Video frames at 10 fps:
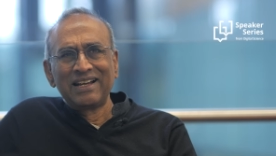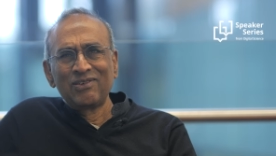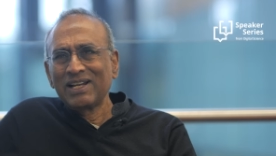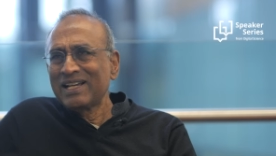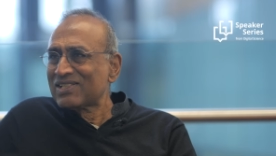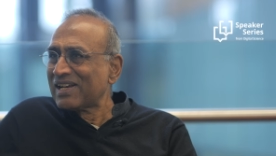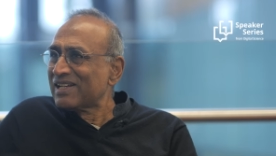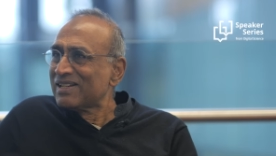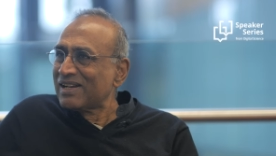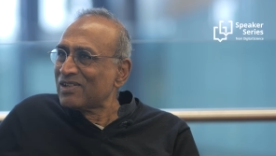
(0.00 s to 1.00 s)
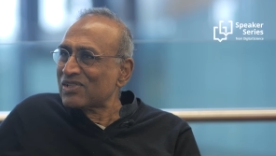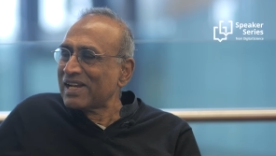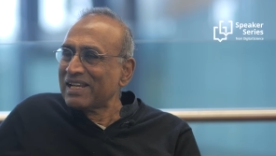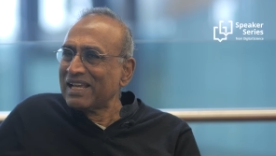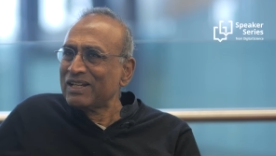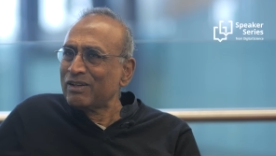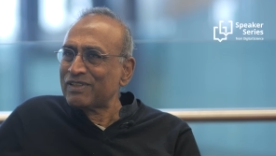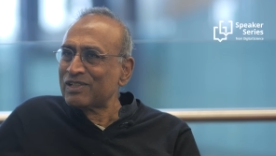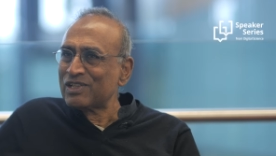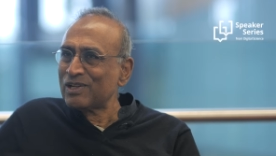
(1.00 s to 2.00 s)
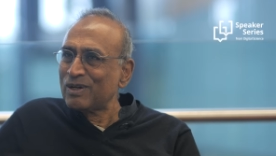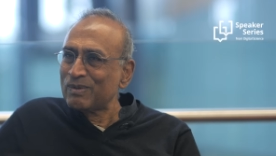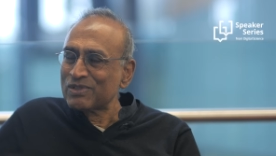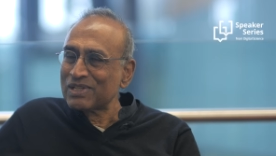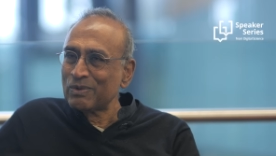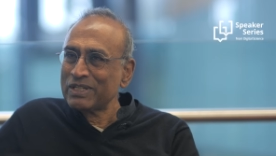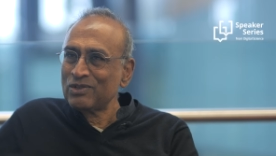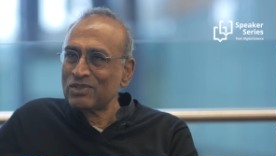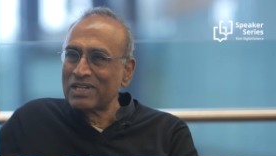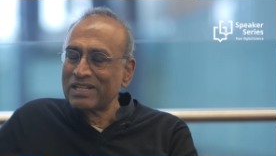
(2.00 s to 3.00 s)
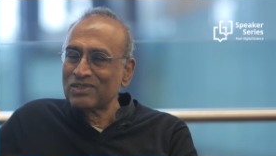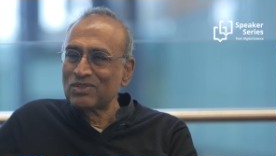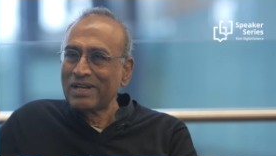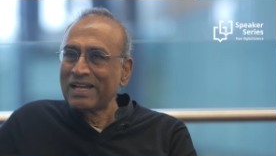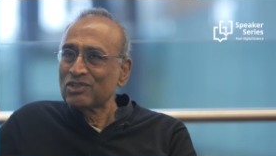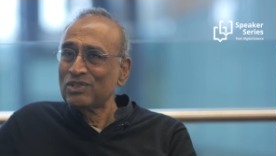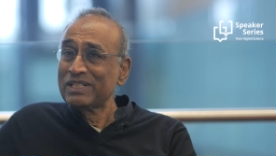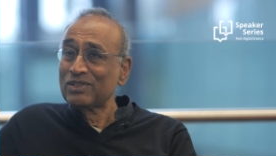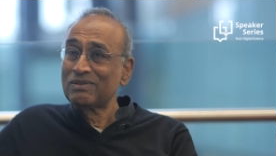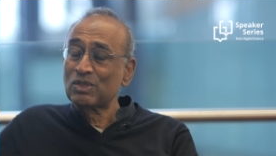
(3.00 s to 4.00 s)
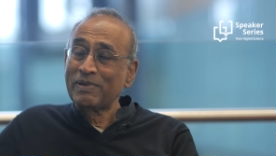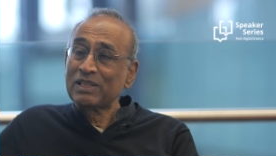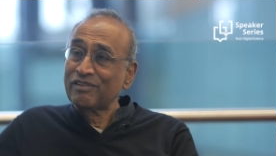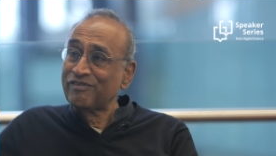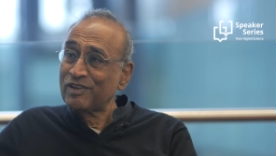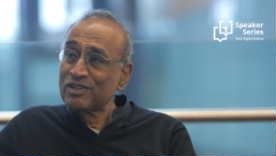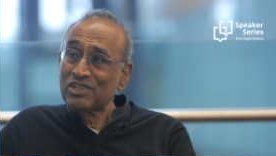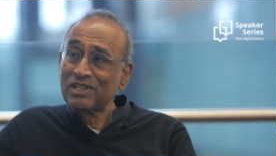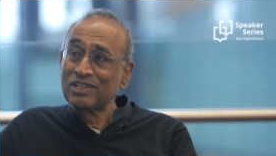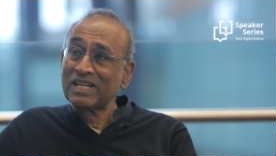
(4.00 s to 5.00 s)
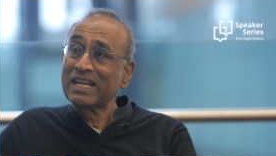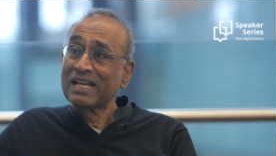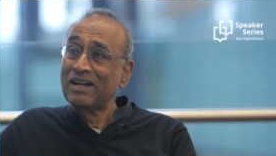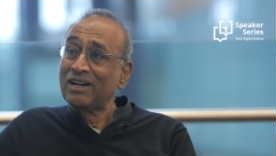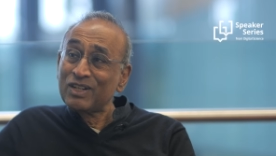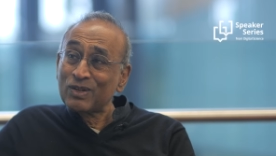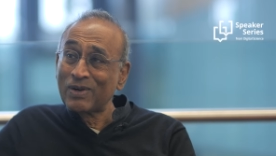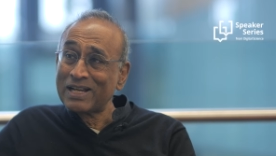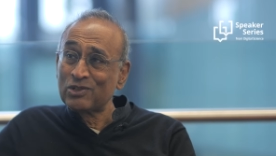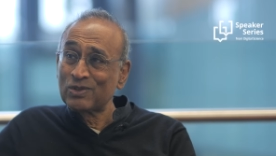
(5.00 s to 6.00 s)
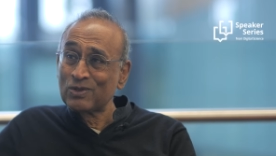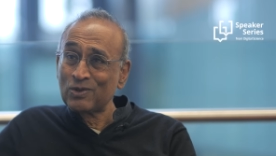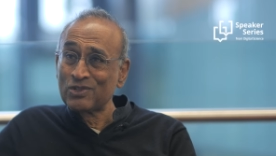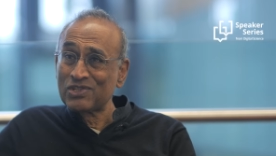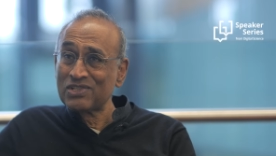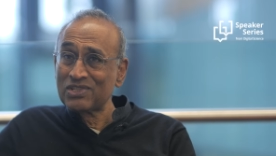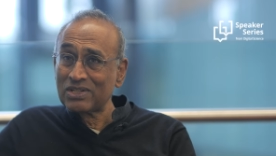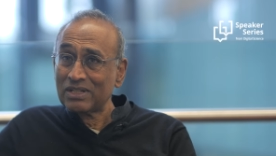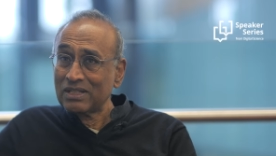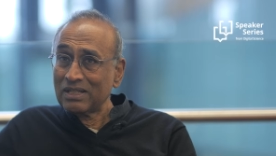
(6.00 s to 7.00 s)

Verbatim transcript: I realized I didn't understand any of the terms they were using. So I actually spent the first year taking undergraduate courses.